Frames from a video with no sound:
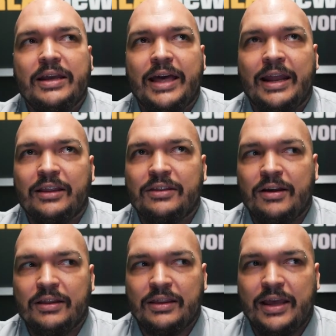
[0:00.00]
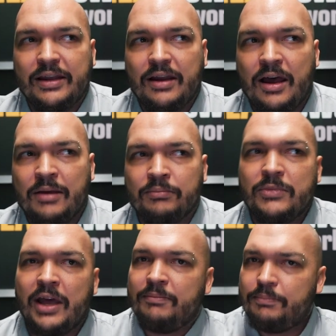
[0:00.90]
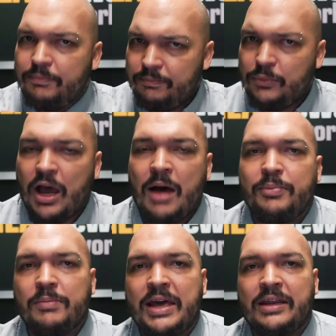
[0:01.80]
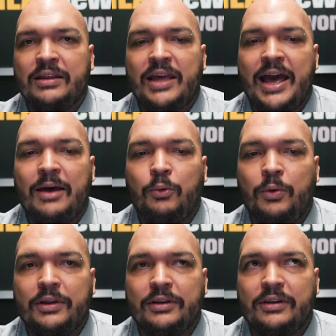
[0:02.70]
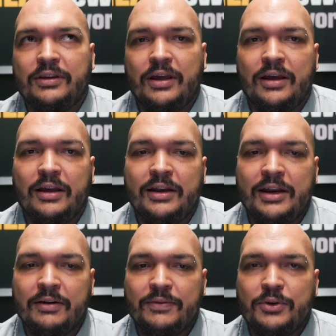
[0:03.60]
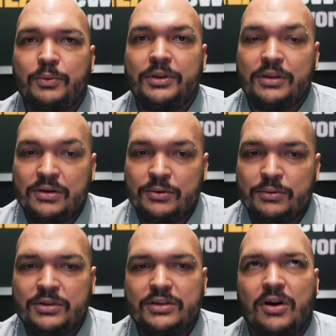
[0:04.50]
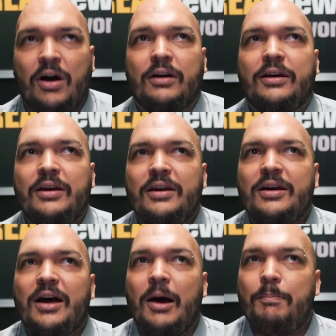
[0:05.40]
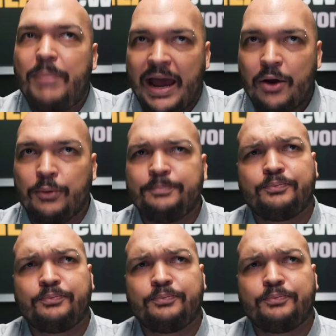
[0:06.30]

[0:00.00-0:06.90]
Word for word: And I thought that um, kind of complementing that with uh, an interview with you to talk about,